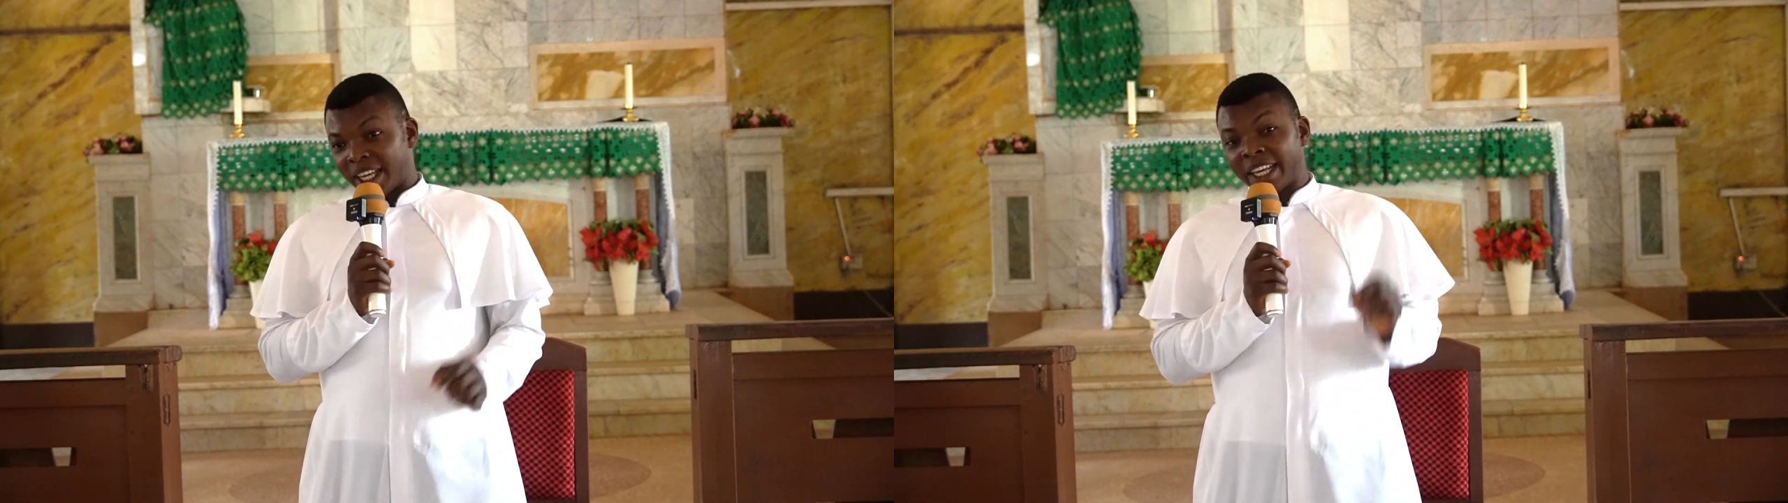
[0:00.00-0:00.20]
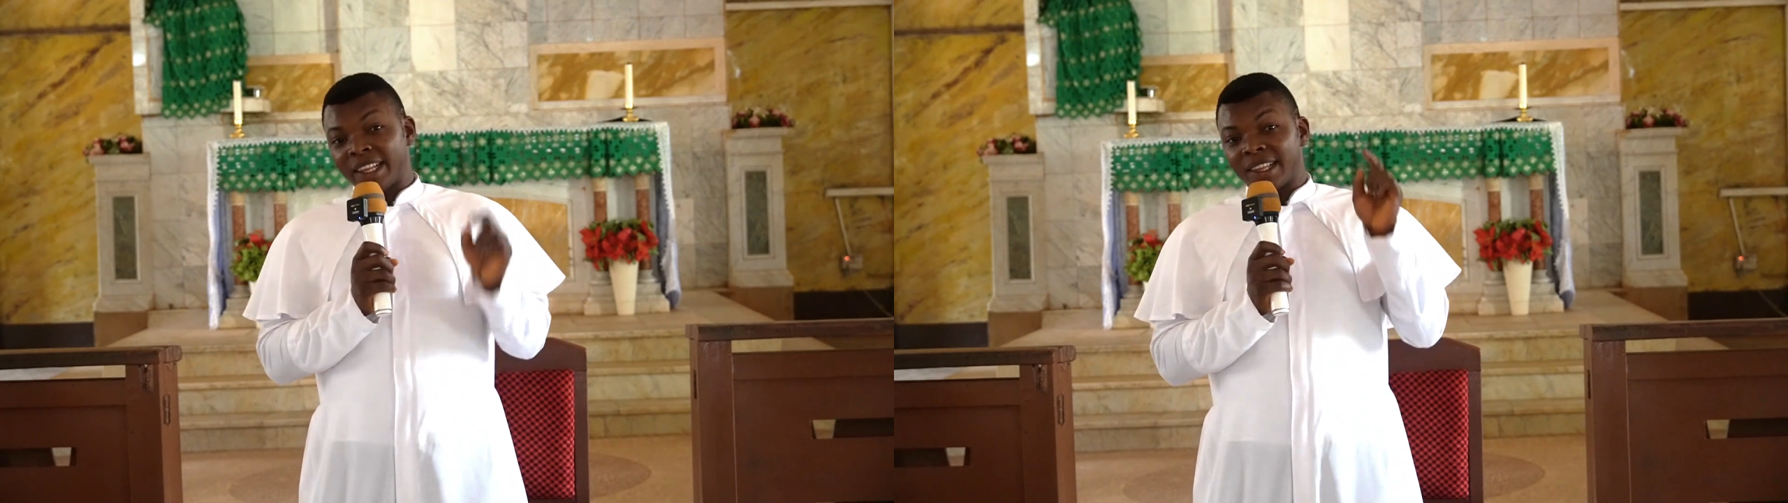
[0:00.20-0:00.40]

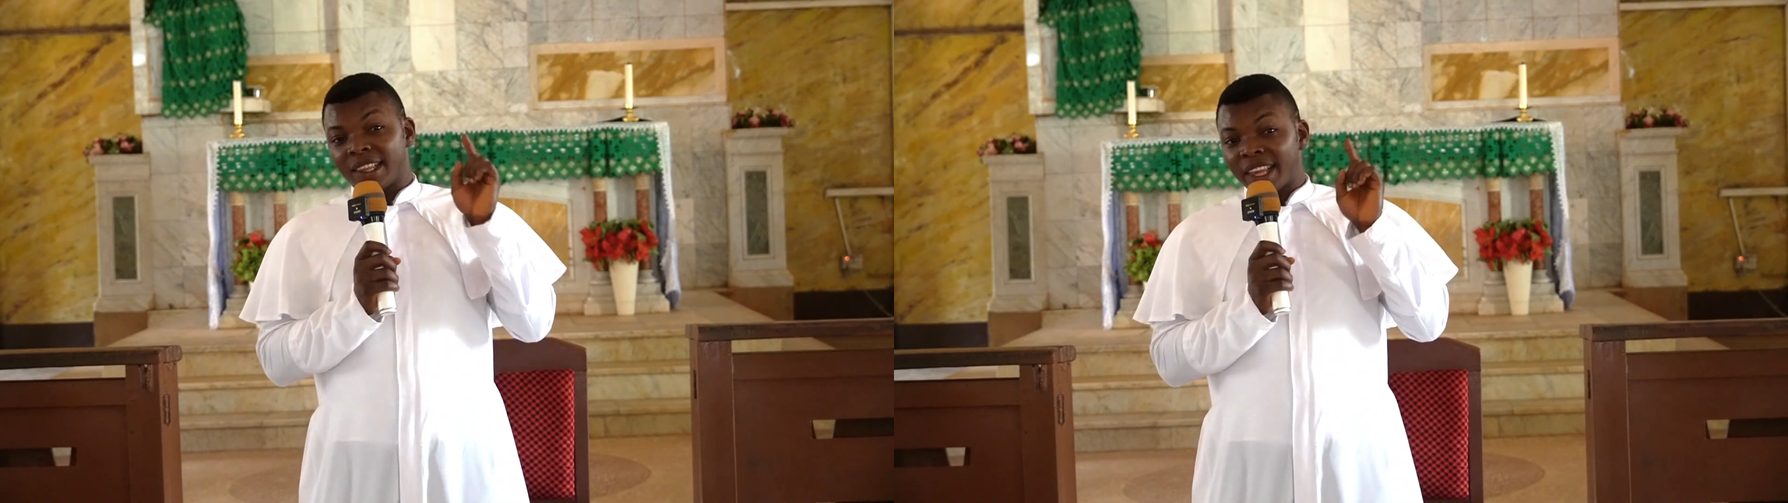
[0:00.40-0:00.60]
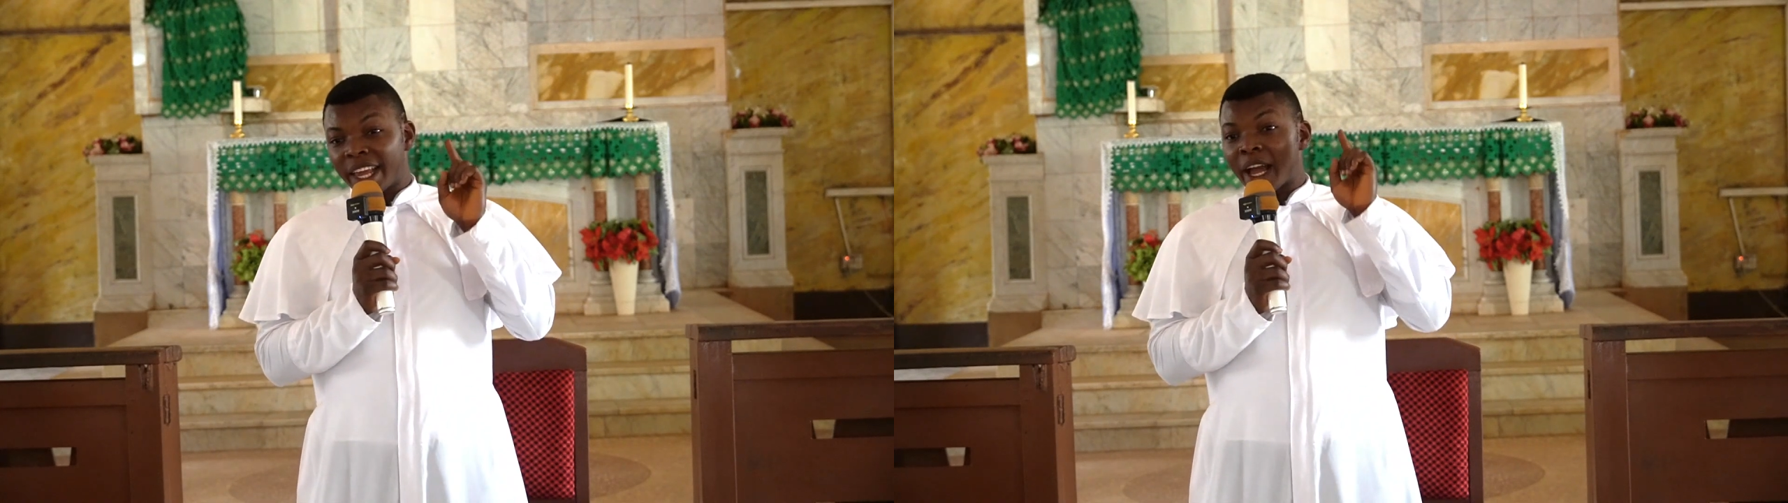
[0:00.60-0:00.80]
in
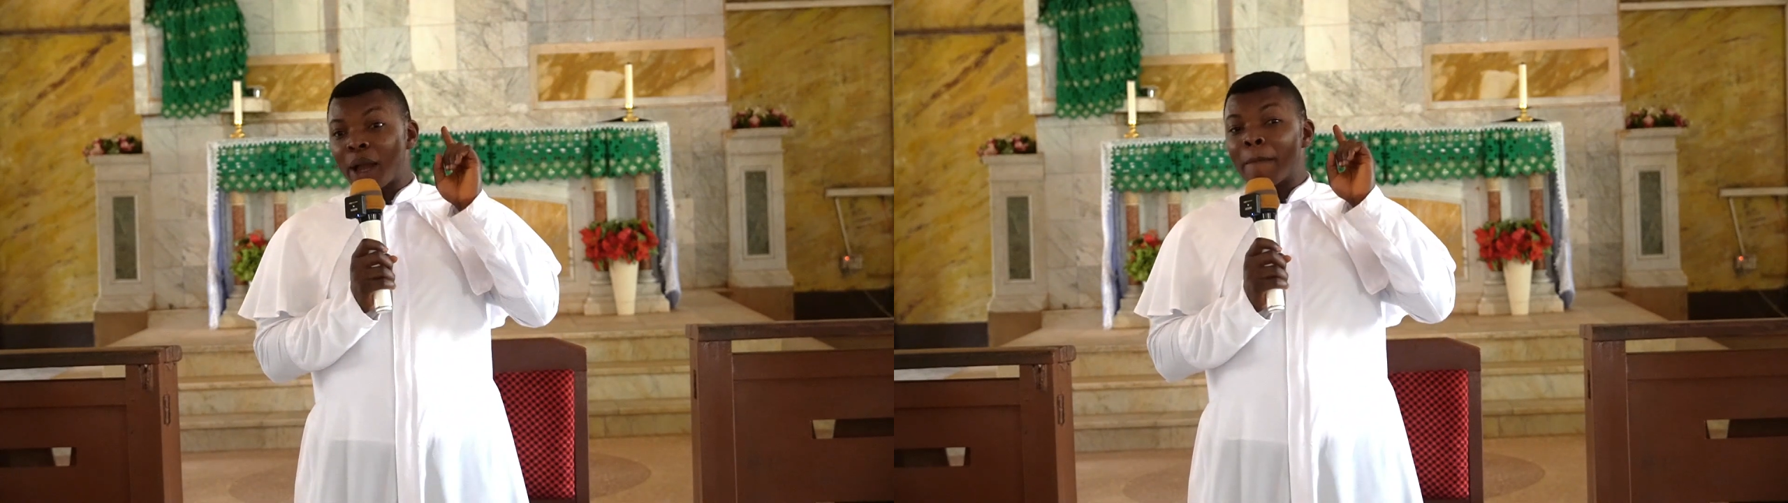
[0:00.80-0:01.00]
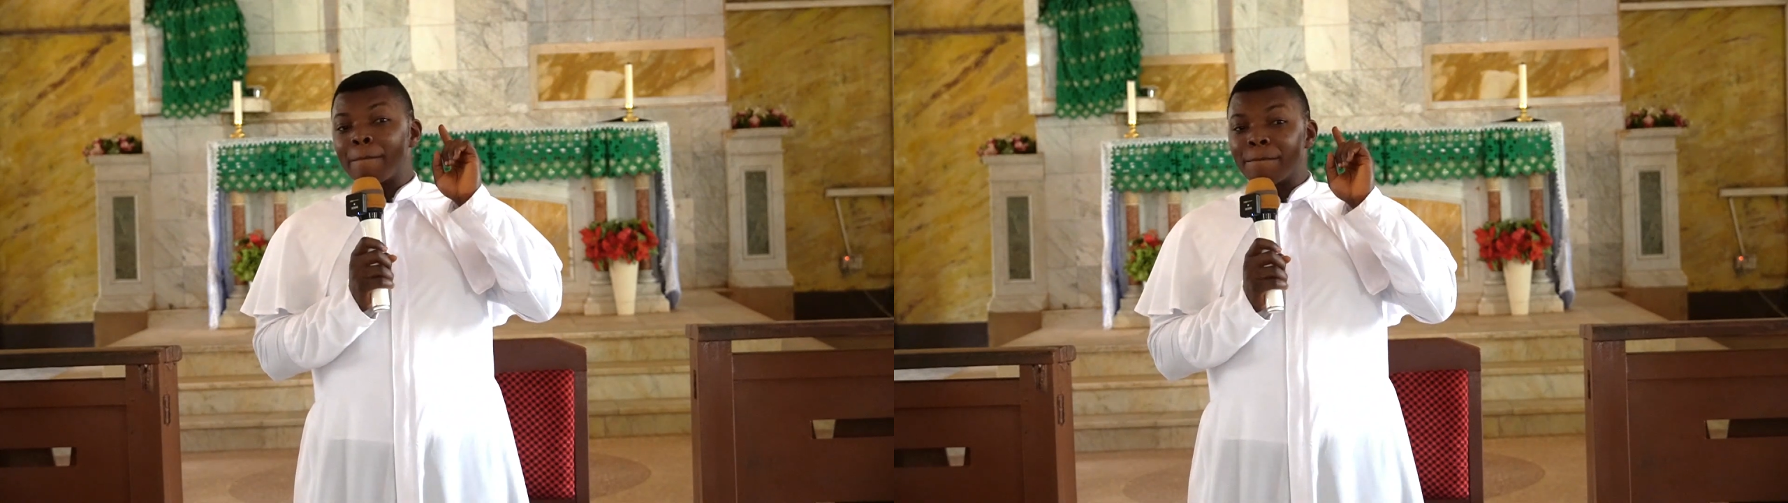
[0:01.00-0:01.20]

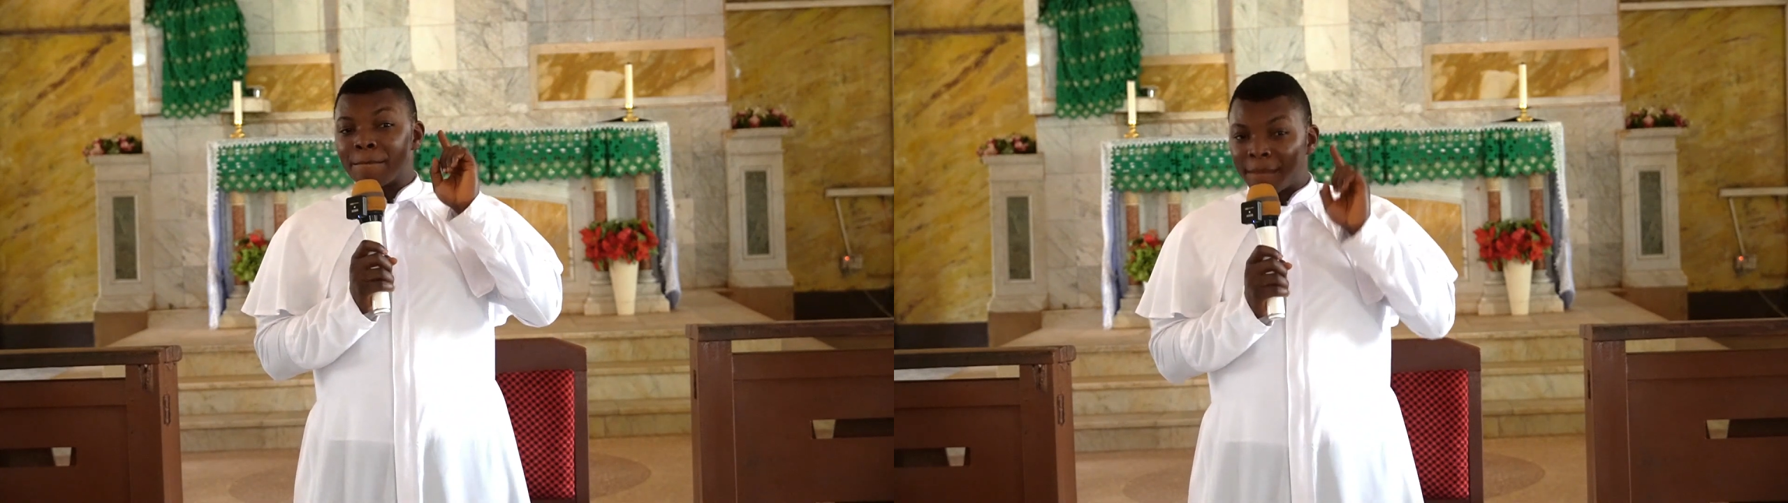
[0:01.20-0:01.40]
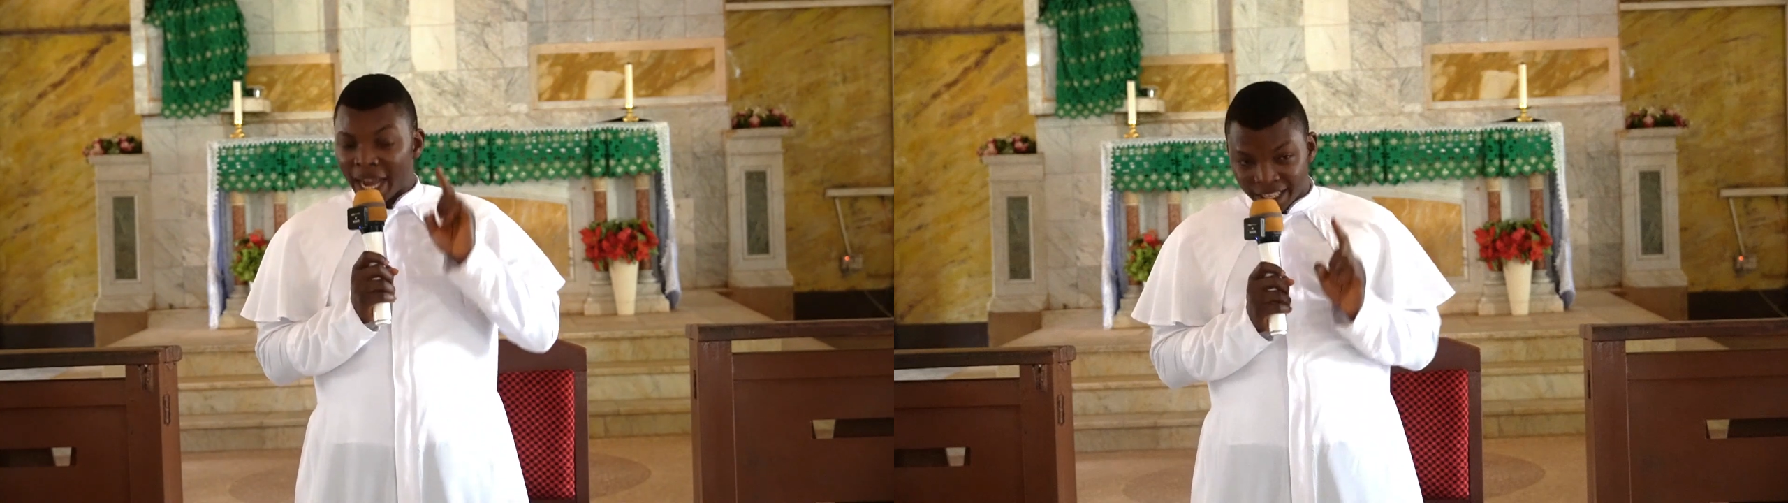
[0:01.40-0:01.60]
their
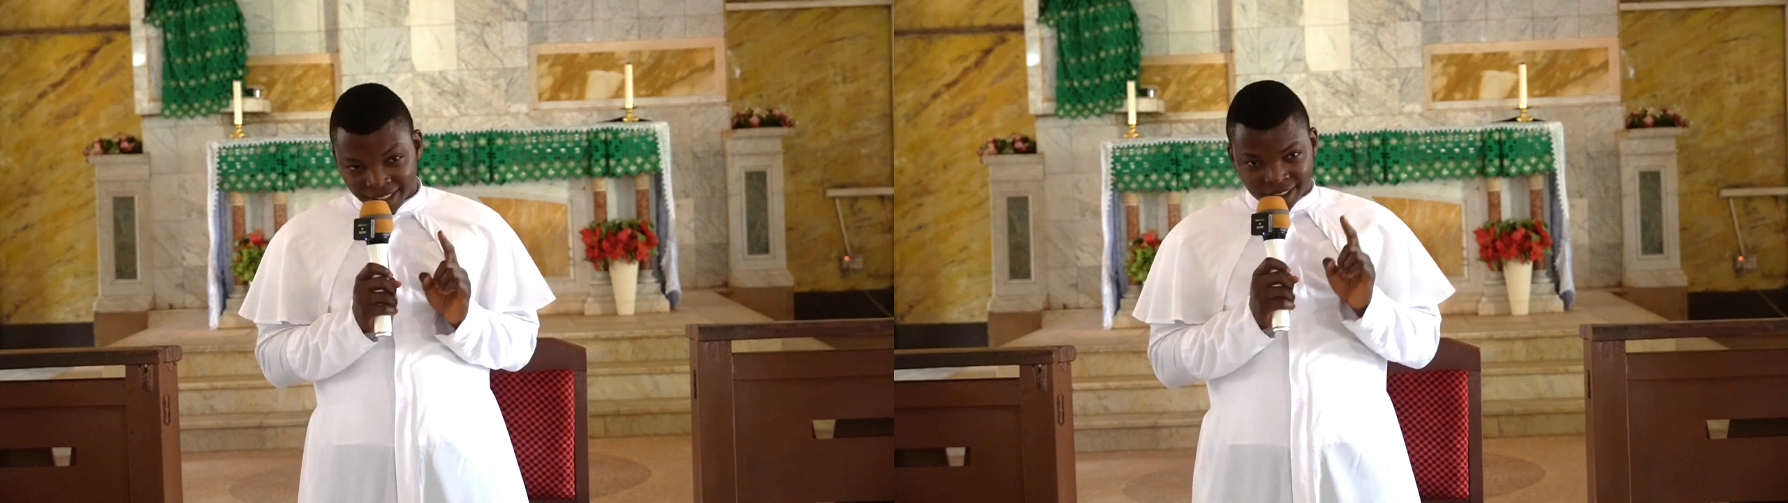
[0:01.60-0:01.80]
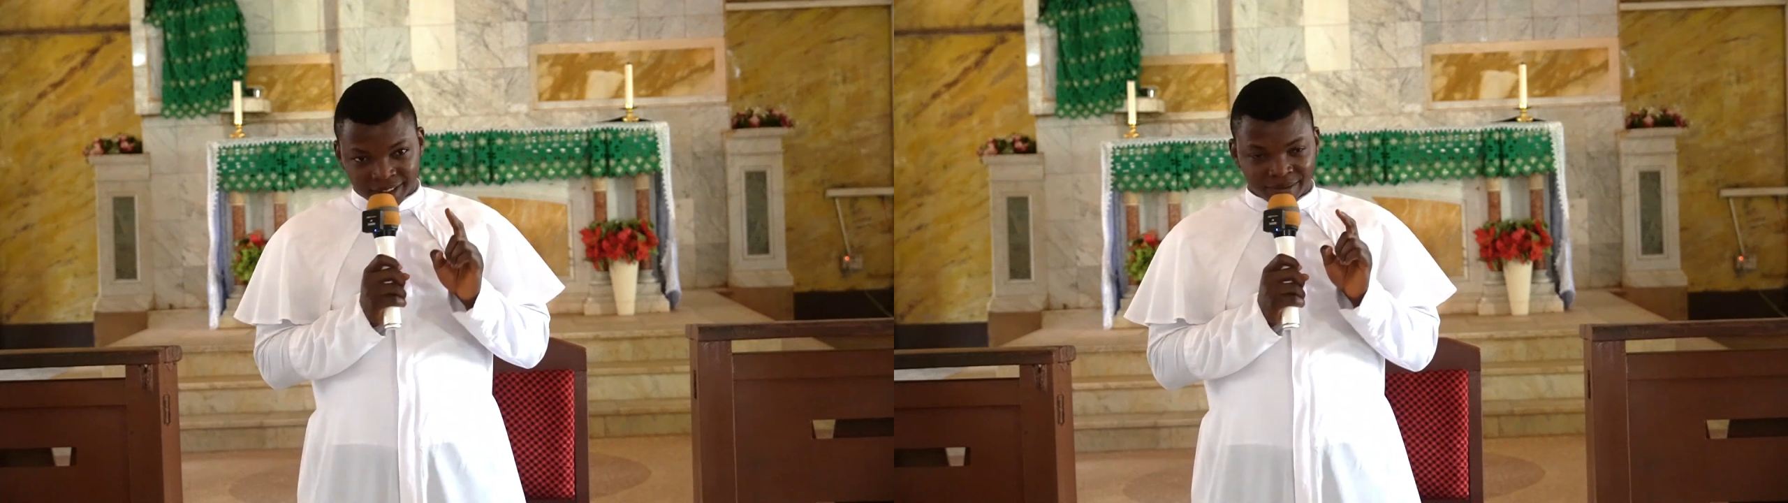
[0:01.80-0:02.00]

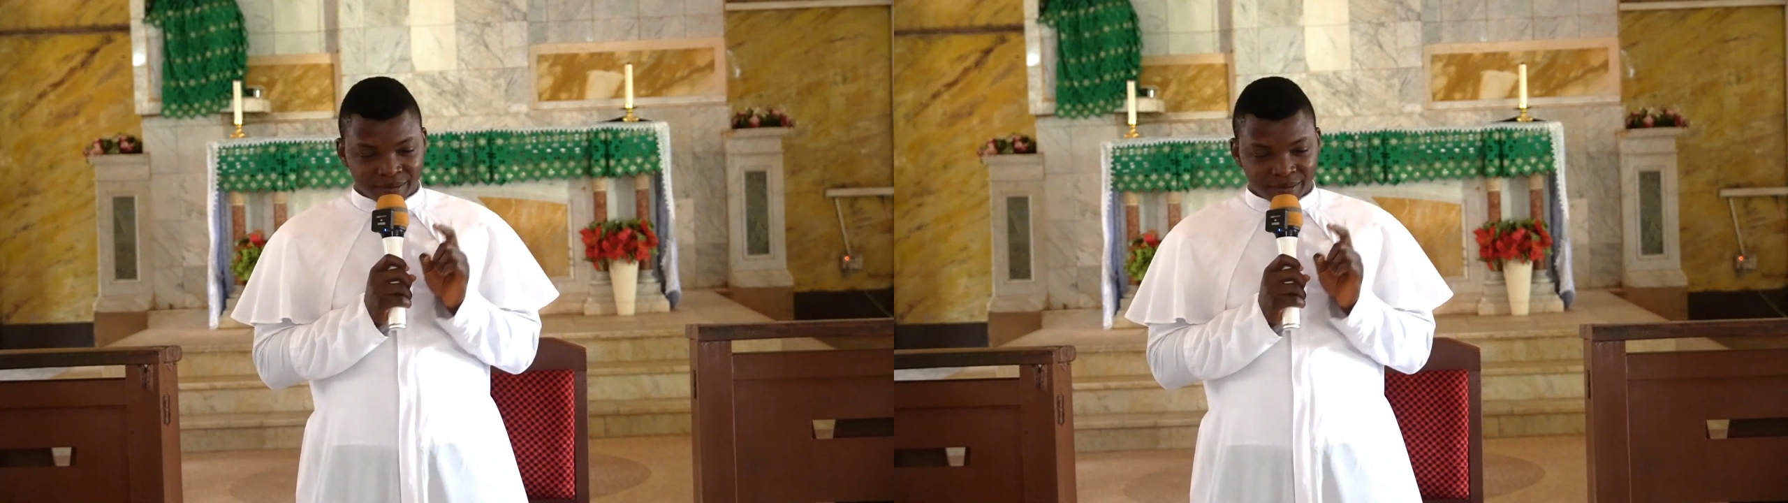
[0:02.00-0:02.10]
mind.